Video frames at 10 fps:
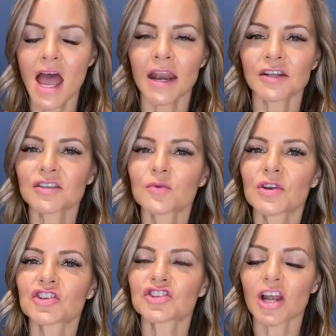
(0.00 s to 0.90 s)
And I just
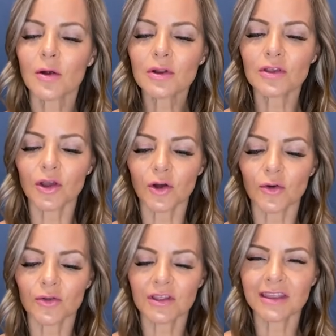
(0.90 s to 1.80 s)
want to share with
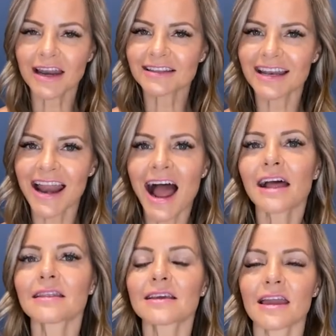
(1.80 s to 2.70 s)
you that that is
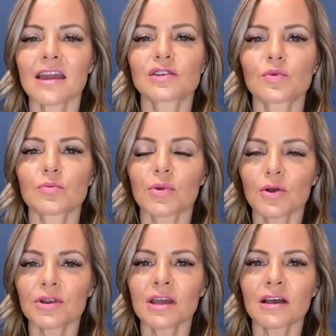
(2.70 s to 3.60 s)
not the case when
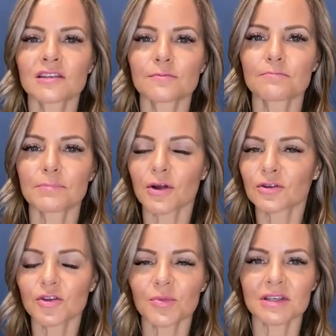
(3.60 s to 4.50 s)
building a
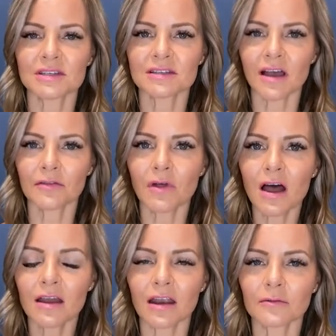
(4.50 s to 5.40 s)
spiritual business
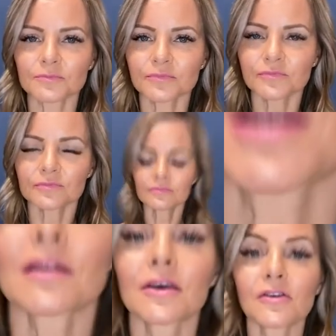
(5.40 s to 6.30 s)
online.
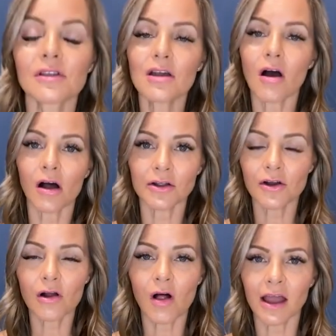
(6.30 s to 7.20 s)
Literally all
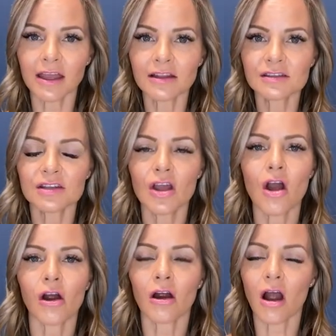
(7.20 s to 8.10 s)
your clients
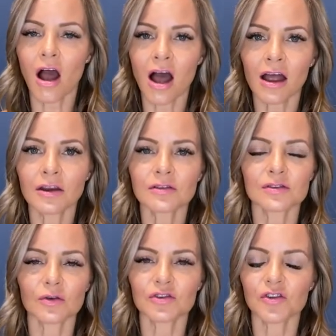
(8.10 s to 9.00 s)
are on
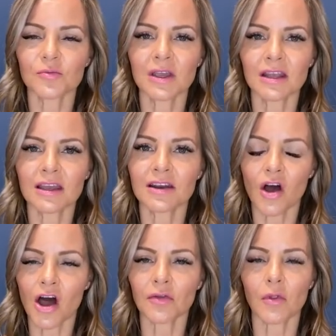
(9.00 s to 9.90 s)
social media
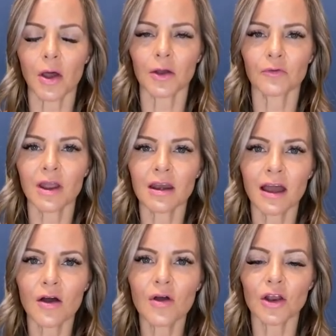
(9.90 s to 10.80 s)
and online right
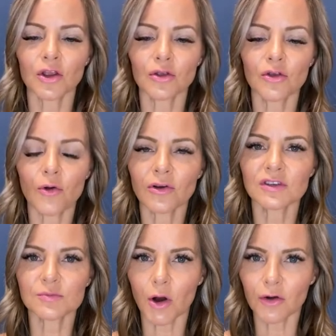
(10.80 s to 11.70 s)
now, and your
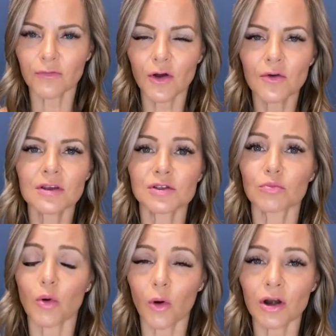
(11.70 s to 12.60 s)
smartphone is
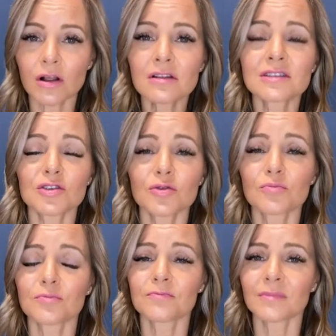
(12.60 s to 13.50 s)
a portal
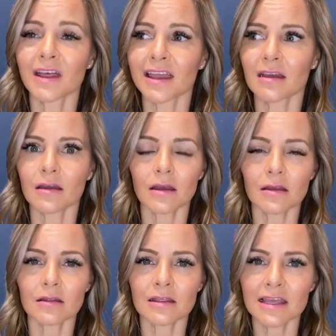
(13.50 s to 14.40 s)
to like
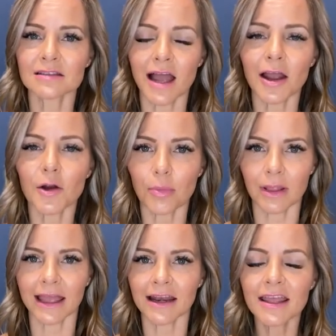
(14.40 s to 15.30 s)
the entire
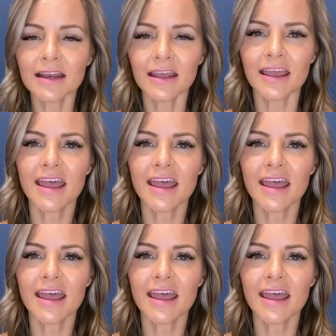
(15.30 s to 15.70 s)
planet.